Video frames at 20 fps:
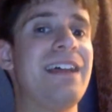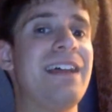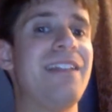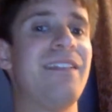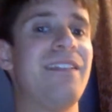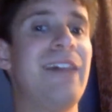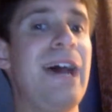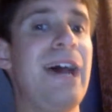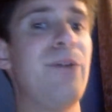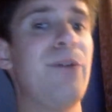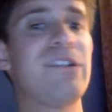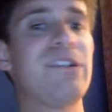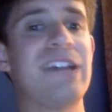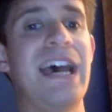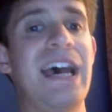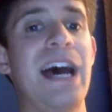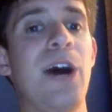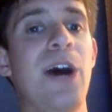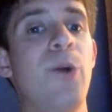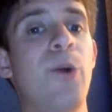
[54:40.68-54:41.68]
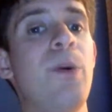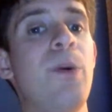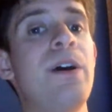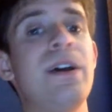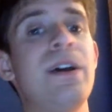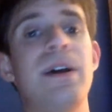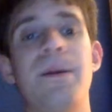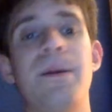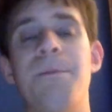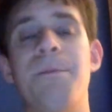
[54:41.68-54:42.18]
that was how
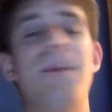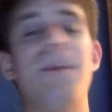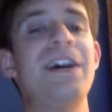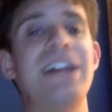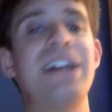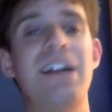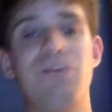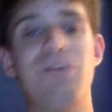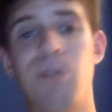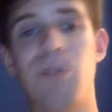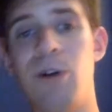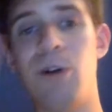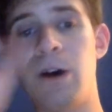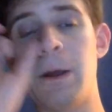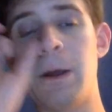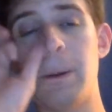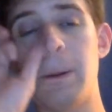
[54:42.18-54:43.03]
Monday Night Raw